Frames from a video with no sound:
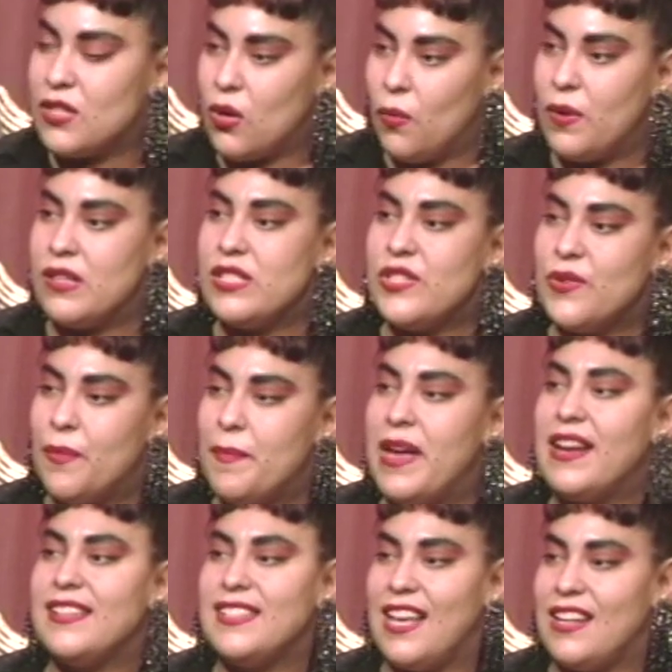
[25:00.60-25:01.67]
go into a
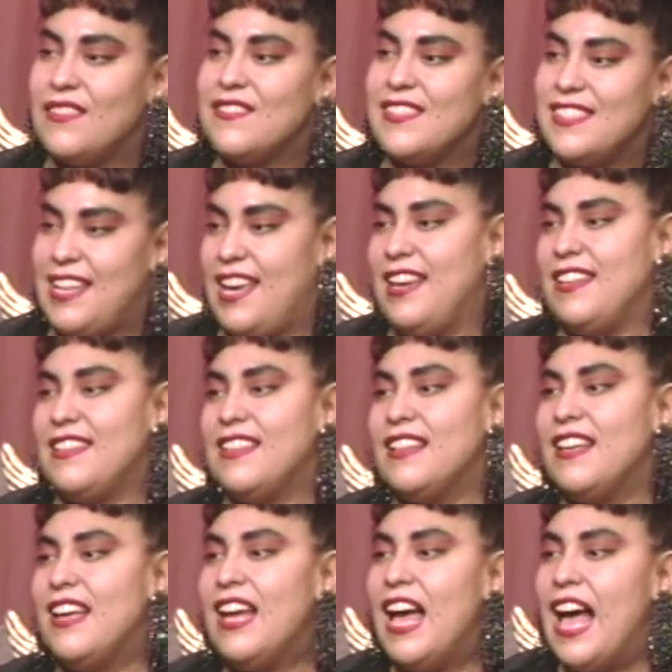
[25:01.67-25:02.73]
meditative state
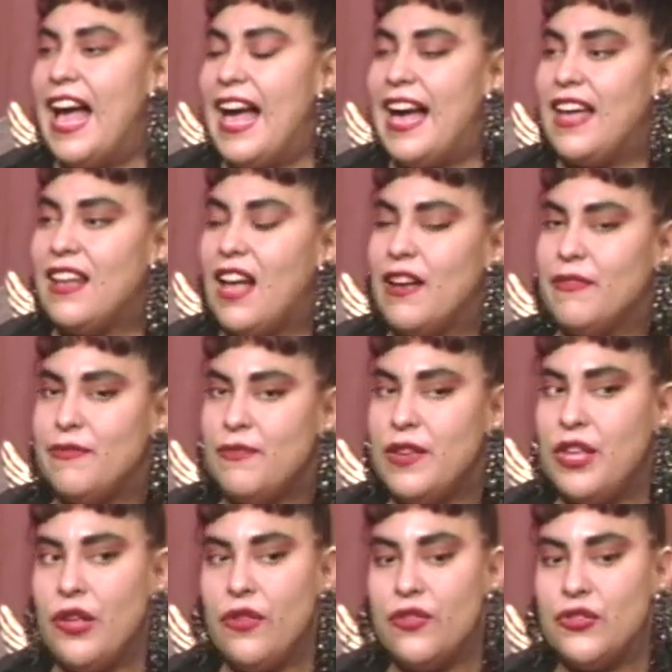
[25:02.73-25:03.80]
and I
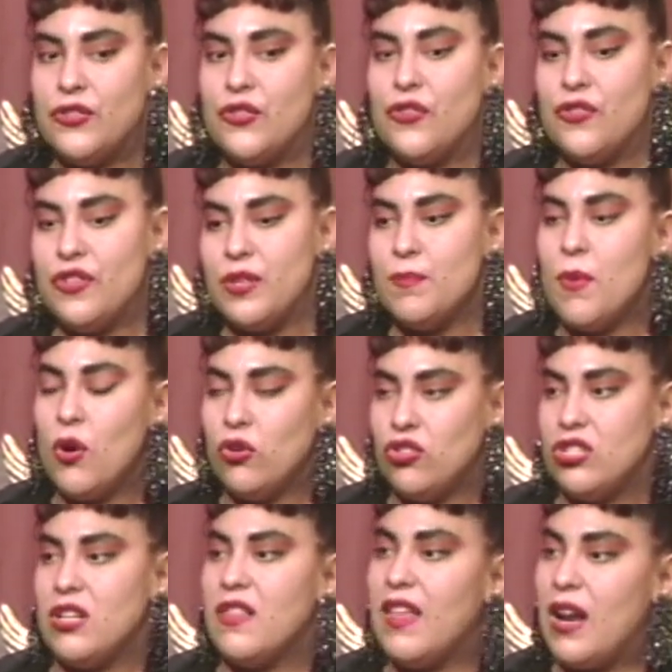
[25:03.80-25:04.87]
feel the certain
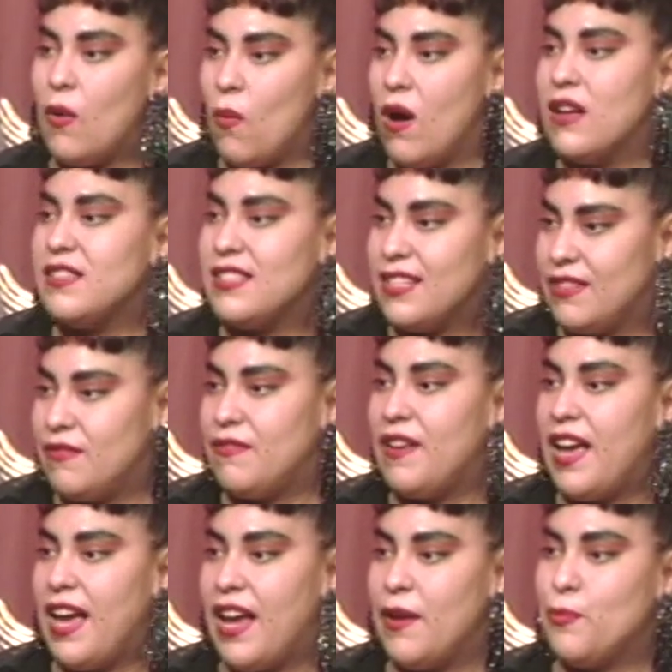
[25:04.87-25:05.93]
emotion that I want to
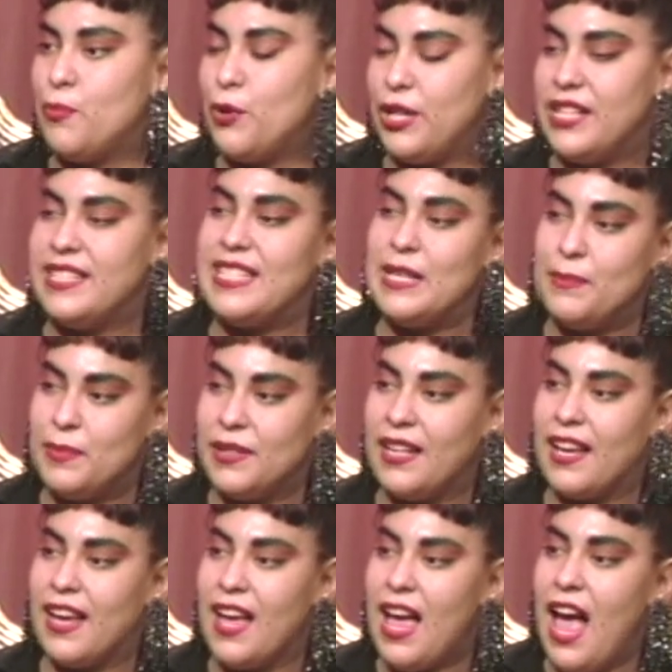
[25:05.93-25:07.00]
convey pretty
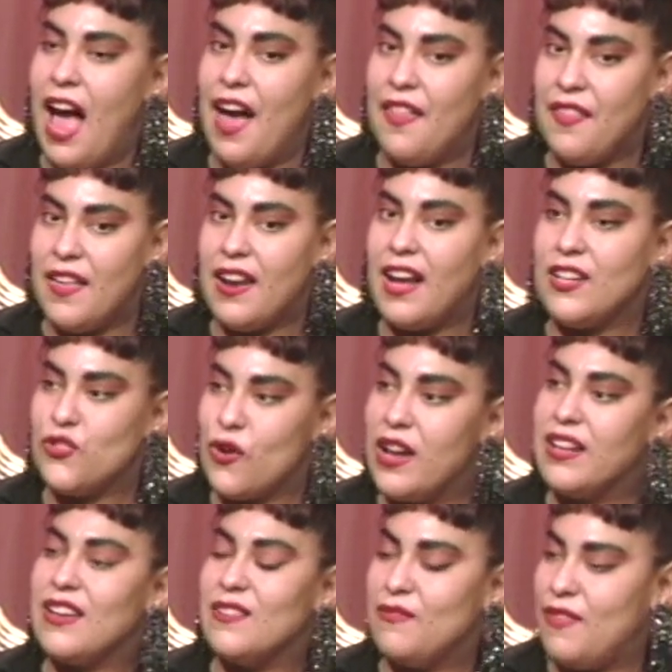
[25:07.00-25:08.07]
deeply, and then I try
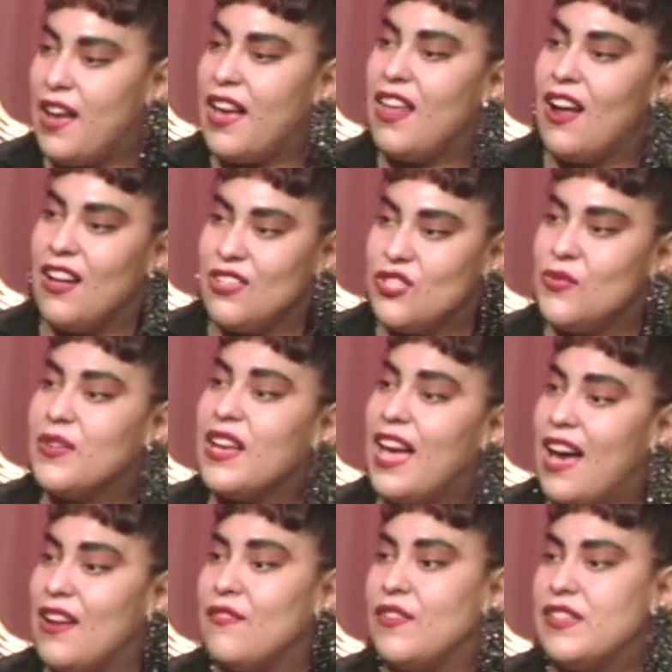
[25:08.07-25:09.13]
to convey it onto a
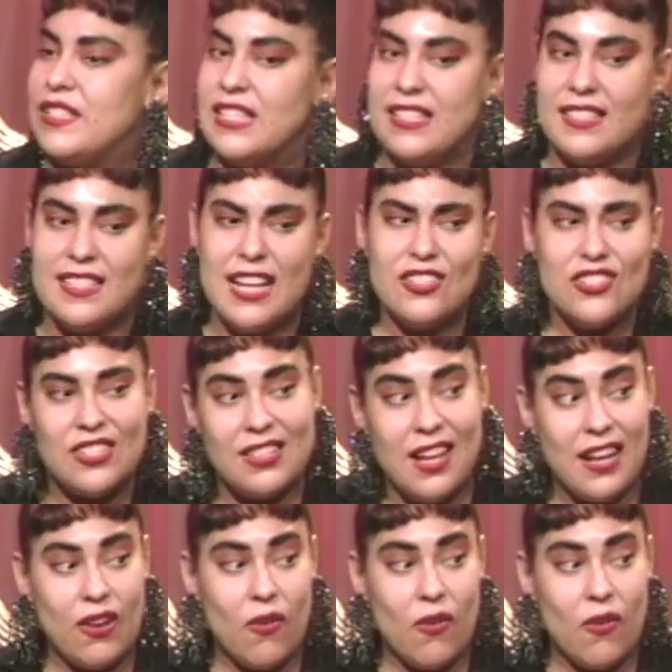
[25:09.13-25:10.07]
canvas. It's essentially like